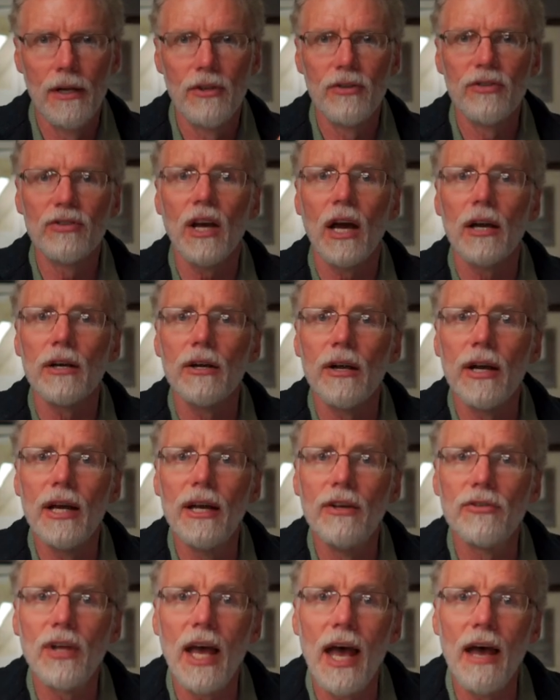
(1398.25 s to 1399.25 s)
sucker
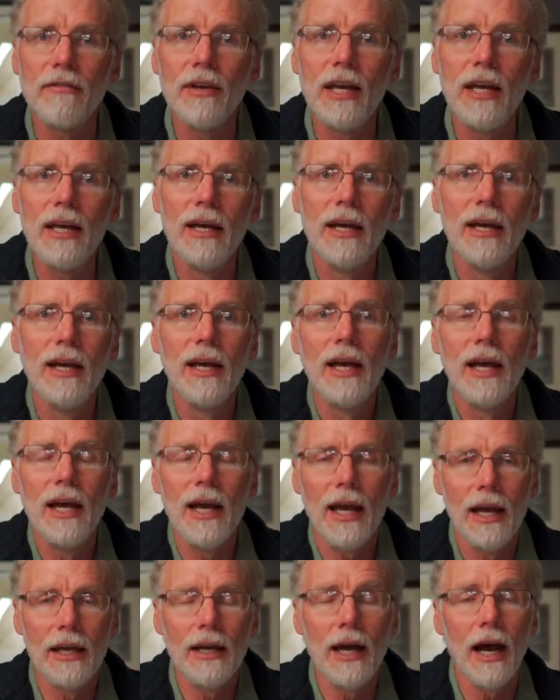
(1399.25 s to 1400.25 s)
is heavy
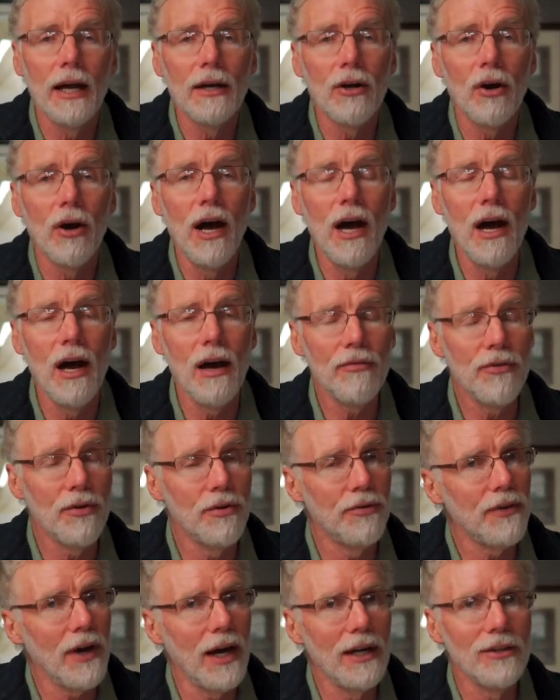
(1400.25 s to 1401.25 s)
and I don't have the
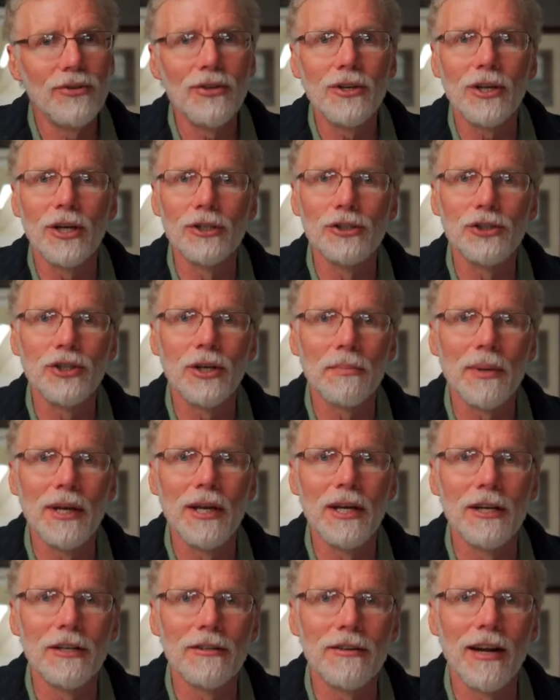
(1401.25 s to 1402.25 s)
funds to go shipping
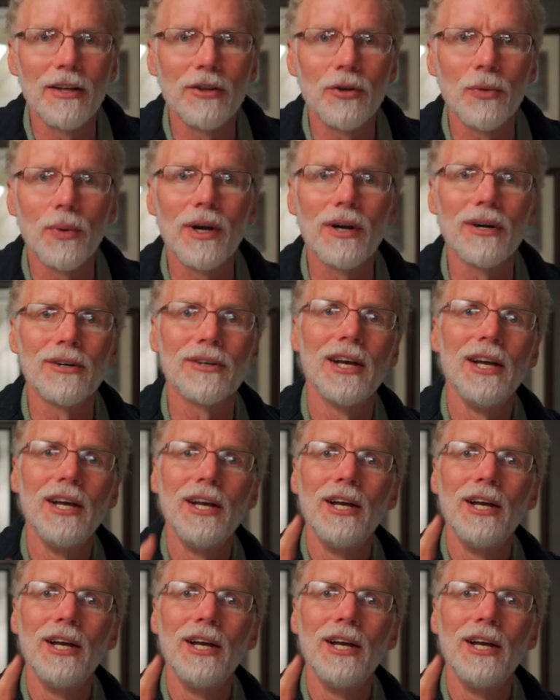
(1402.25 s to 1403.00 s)
it around the world.